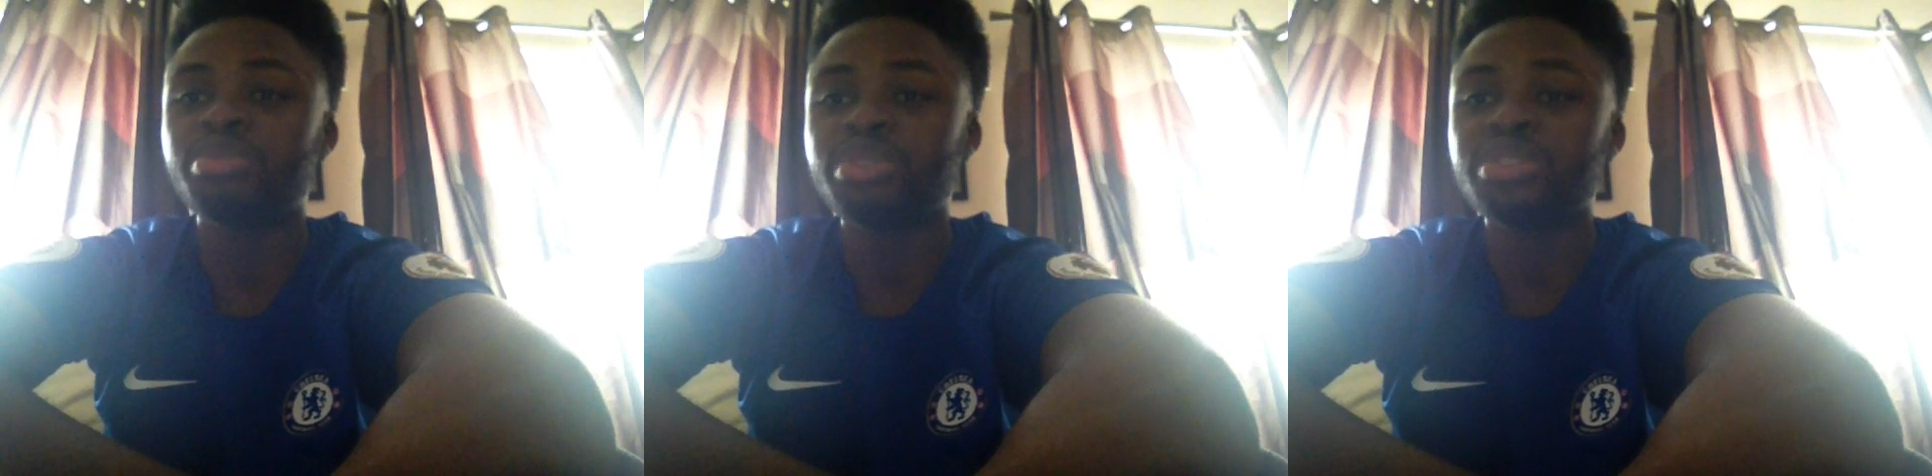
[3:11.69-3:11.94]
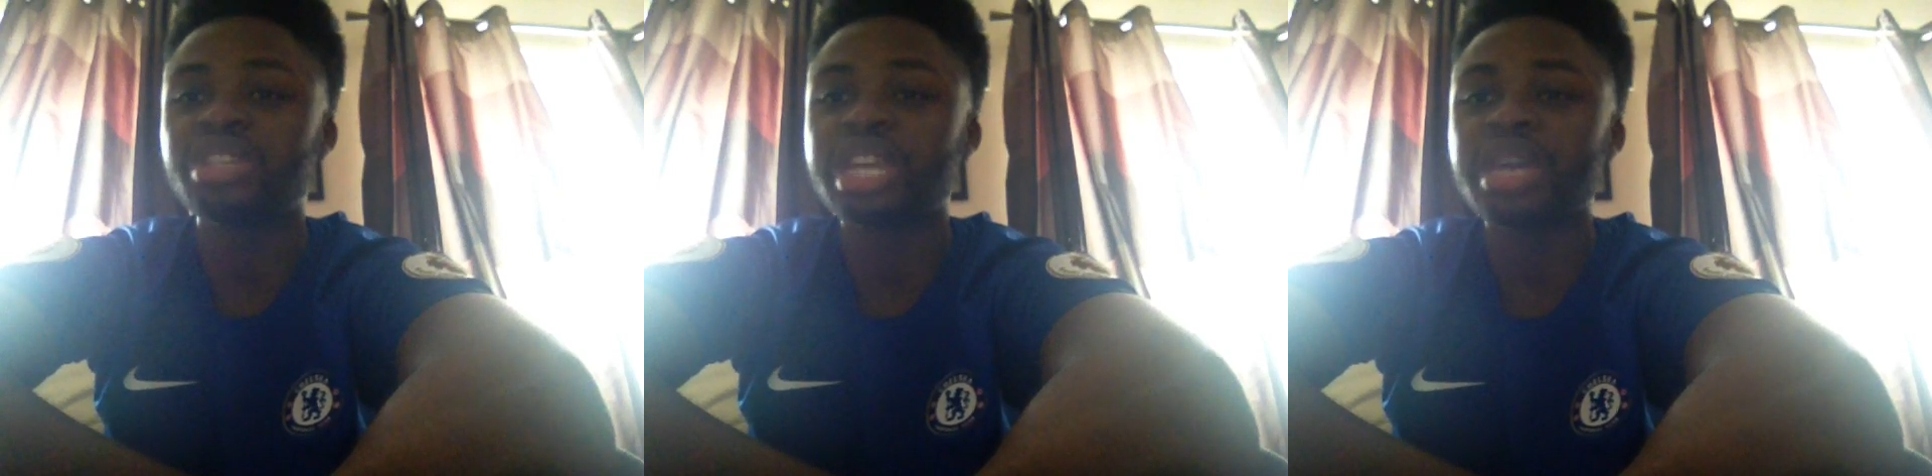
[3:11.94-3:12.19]

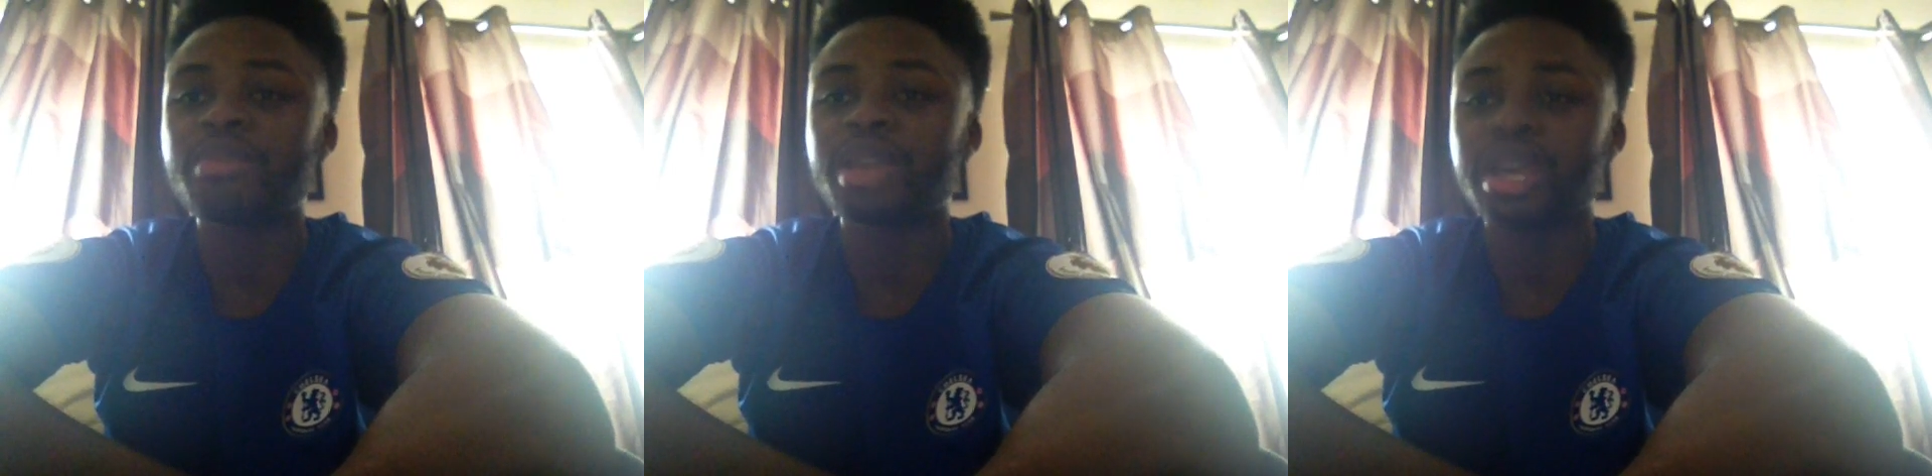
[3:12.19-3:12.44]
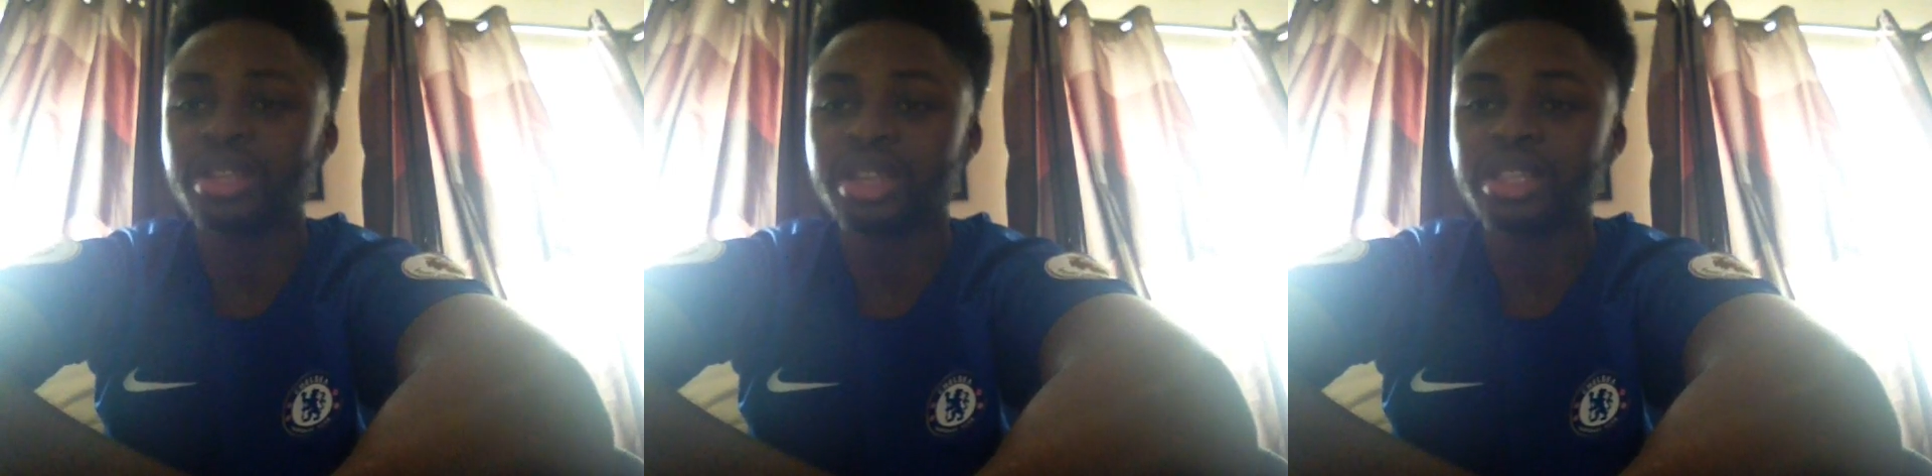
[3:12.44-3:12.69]
Abuse the game
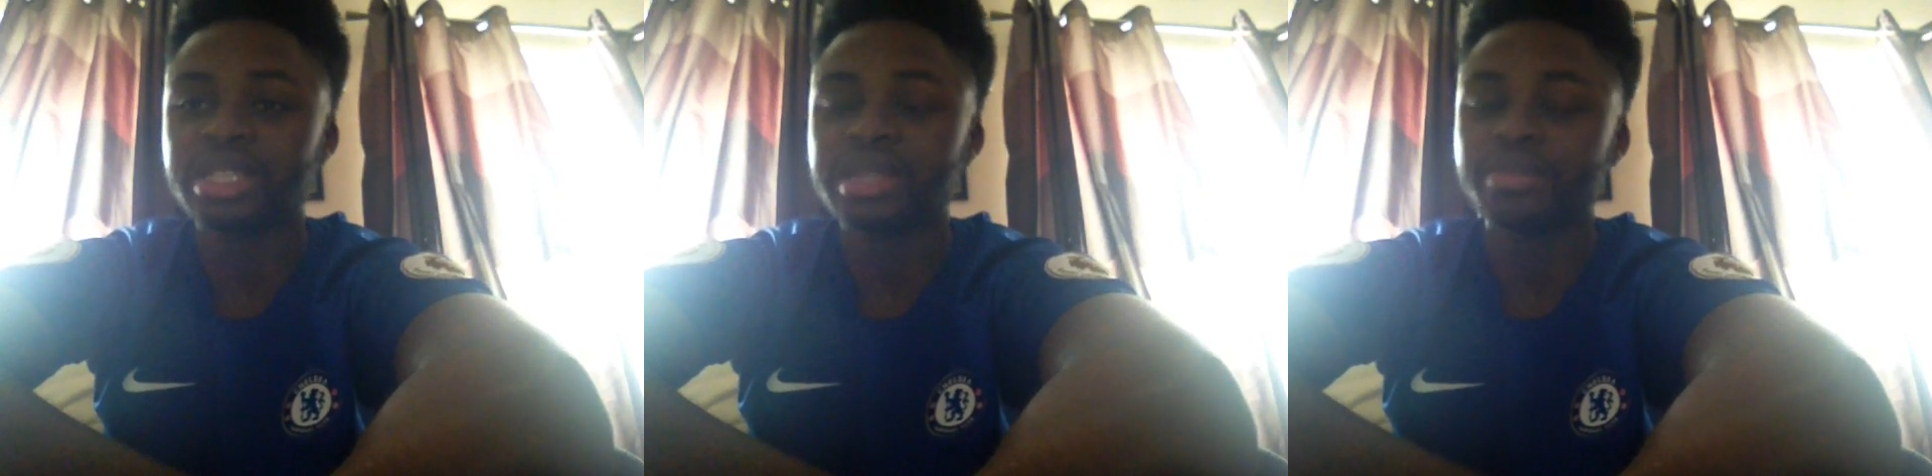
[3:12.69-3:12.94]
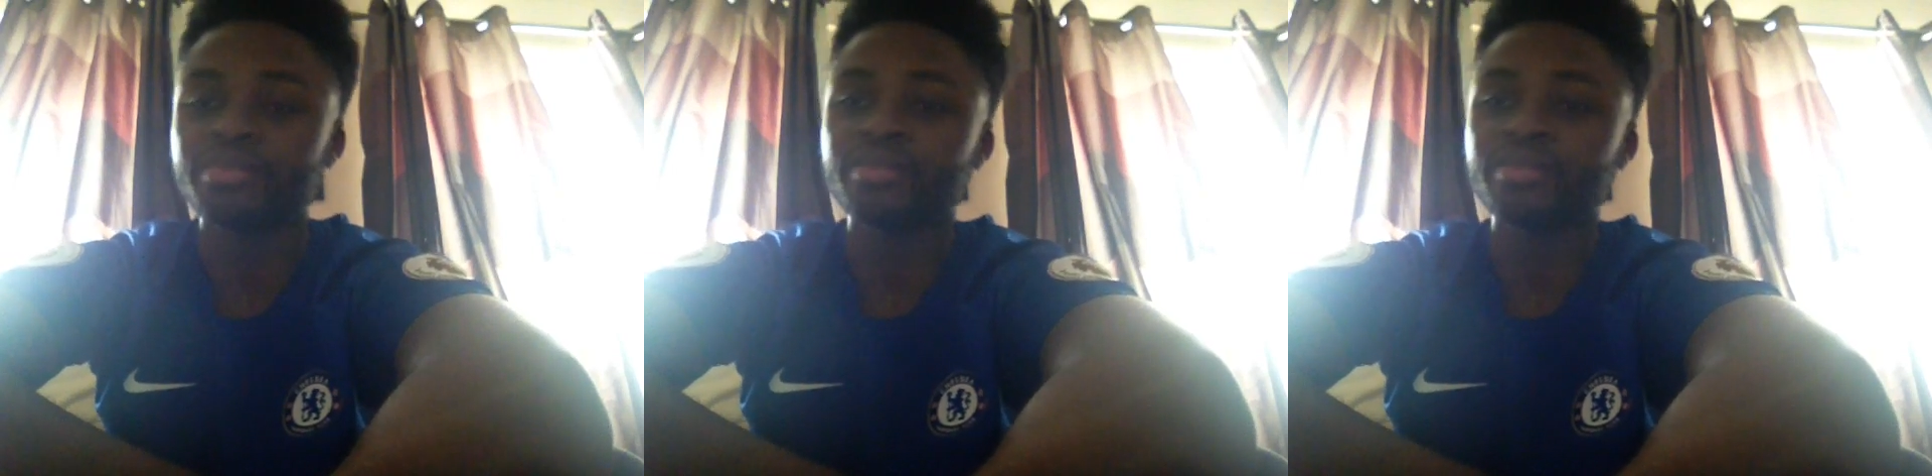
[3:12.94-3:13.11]
mechanics.